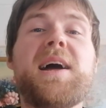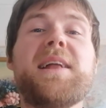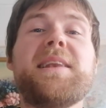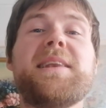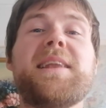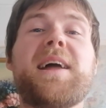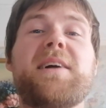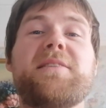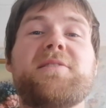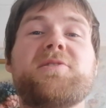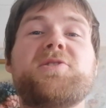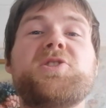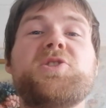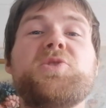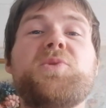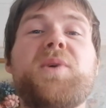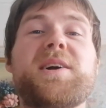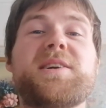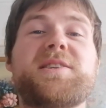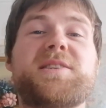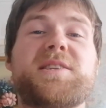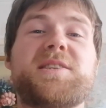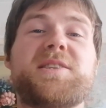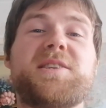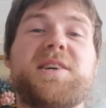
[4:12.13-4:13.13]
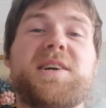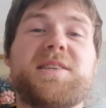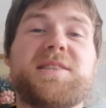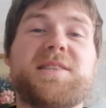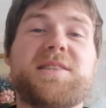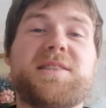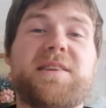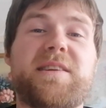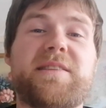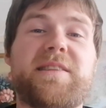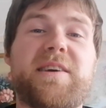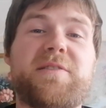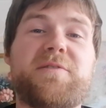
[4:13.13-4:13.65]
Now, the 2 exercises
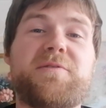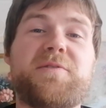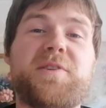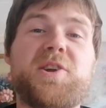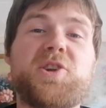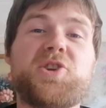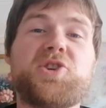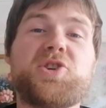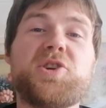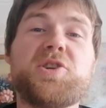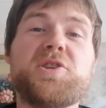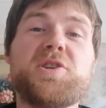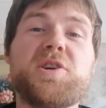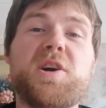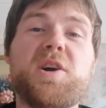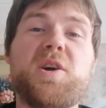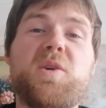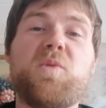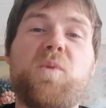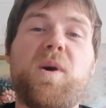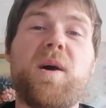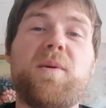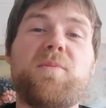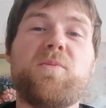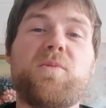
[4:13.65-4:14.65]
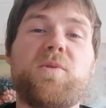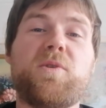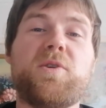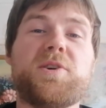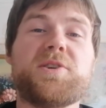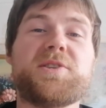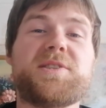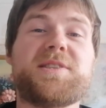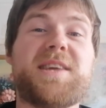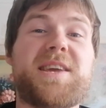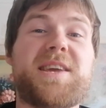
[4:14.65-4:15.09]
that they featured, one was